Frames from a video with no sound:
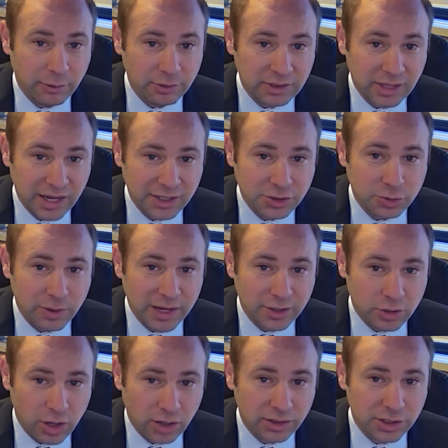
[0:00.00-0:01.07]
I would like to
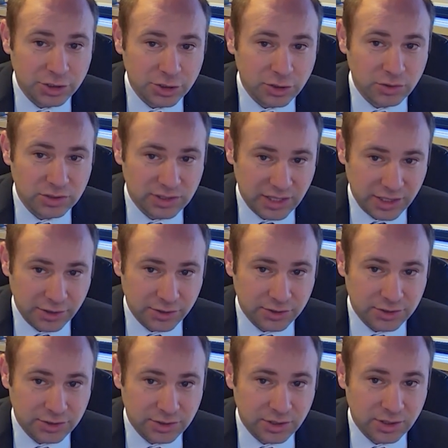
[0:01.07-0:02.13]
acknowledge those
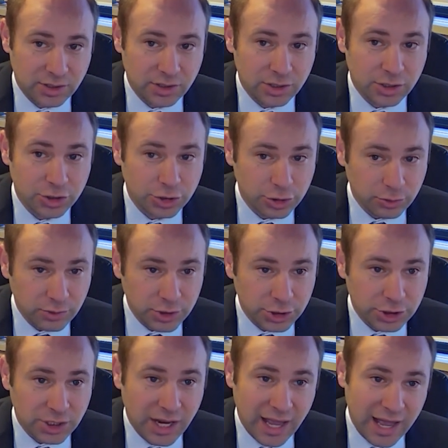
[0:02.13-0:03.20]
leaders,
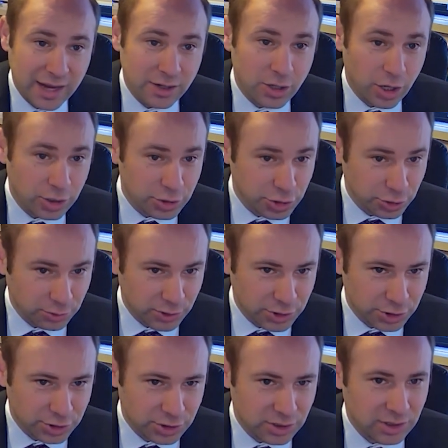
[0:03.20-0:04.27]
Jewish and
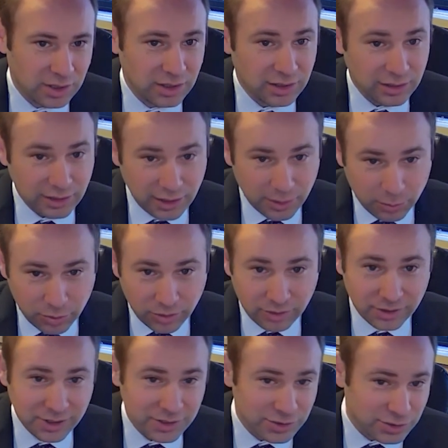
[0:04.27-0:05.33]
non-Jewish,
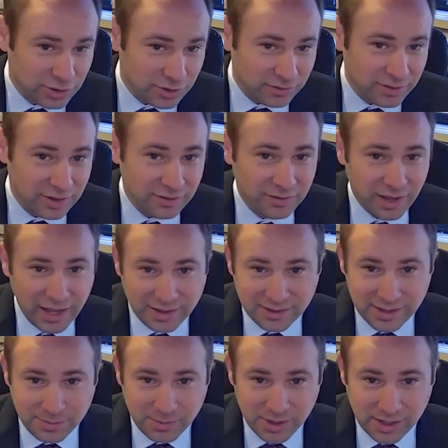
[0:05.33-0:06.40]
liberal, conservative,
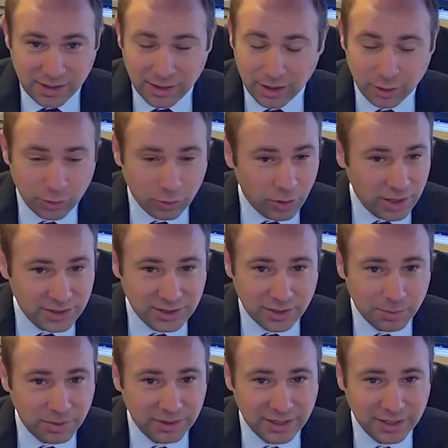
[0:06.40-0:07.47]
NDP,
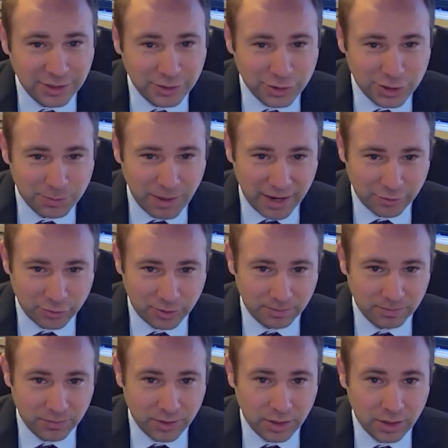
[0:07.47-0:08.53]
across the political
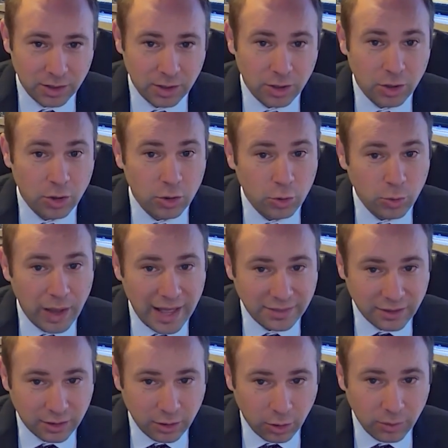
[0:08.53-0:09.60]
spectrum, who
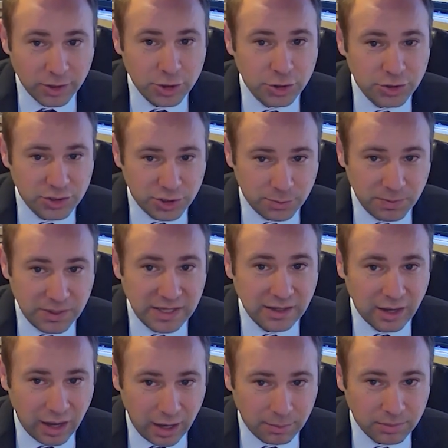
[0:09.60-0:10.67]
had the courage to
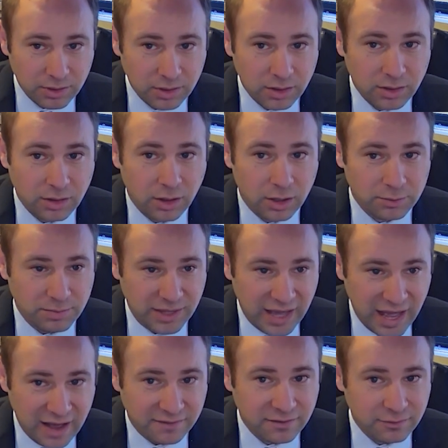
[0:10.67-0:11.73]
speak up on
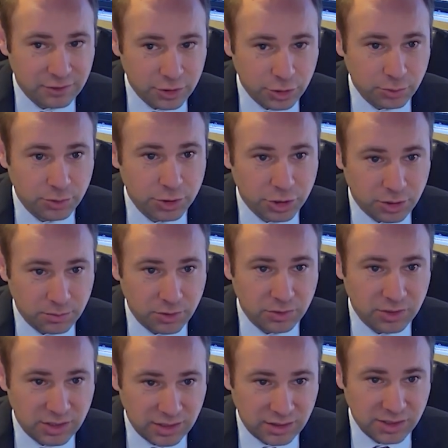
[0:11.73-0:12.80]
behalf of the Jewish
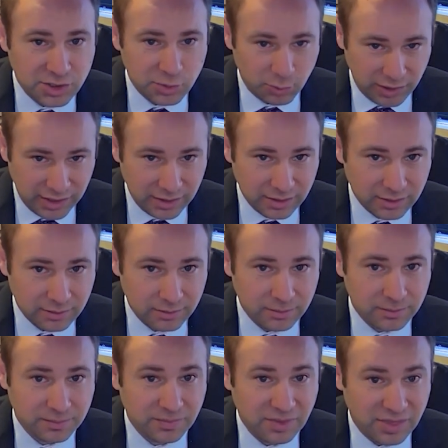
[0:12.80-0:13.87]
community this week.
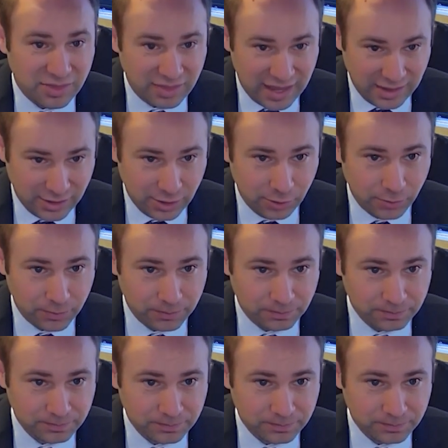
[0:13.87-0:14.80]
Thank you.